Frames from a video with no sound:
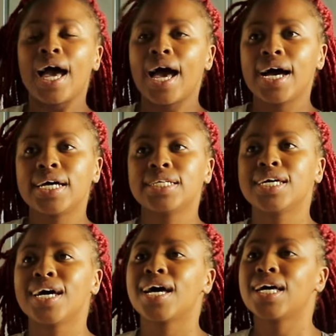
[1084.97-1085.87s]
and
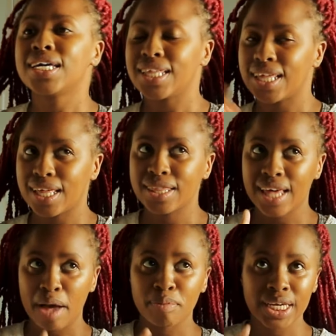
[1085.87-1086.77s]
the
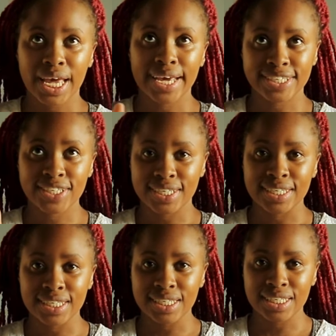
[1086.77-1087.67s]

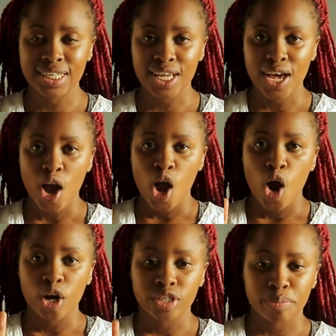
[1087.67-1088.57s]
applications
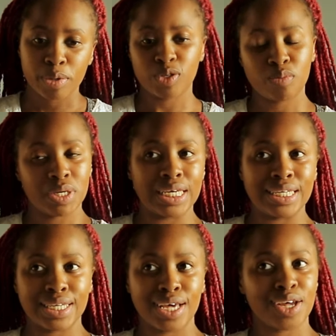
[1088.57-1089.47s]
are supposed to be
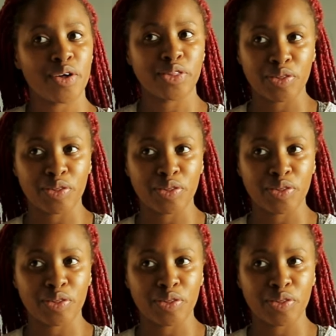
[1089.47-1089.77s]
in on the